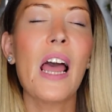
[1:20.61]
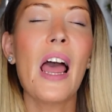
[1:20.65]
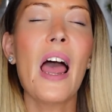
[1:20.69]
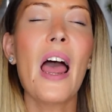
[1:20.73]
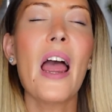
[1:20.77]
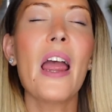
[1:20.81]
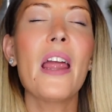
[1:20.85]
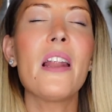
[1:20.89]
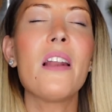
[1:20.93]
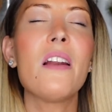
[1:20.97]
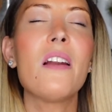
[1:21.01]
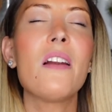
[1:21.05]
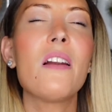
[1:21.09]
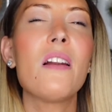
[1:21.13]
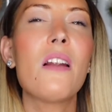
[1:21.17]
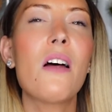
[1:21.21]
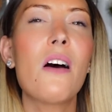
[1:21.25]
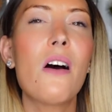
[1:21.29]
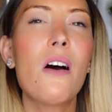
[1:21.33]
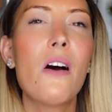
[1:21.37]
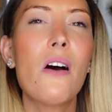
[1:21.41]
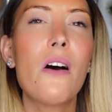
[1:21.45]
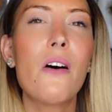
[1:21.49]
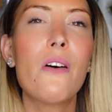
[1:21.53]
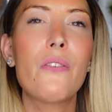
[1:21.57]
I
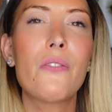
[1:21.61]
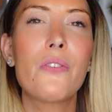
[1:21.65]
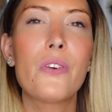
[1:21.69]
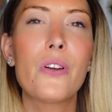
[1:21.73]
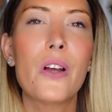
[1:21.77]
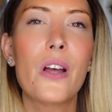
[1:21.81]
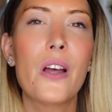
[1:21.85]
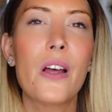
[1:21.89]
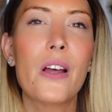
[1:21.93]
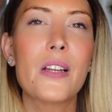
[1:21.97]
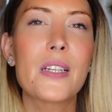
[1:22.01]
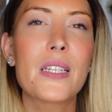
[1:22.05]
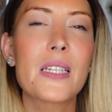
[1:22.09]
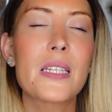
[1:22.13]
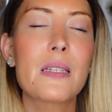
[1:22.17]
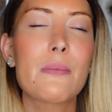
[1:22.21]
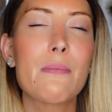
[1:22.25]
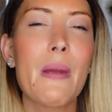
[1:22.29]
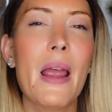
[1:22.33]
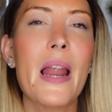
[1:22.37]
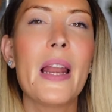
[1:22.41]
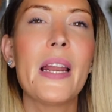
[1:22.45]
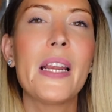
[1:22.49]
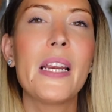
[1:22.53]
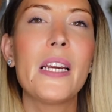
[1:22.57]
love
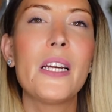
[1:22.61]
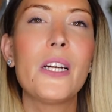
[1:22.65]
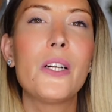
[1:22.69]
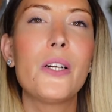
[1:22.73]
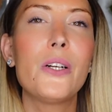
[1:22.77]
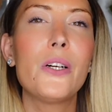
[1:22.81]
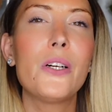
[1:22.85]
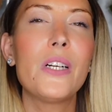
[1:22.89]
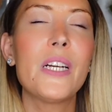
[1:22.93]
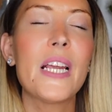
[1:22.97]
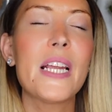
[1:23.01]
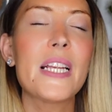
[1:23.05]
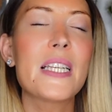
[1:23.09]
smelling good.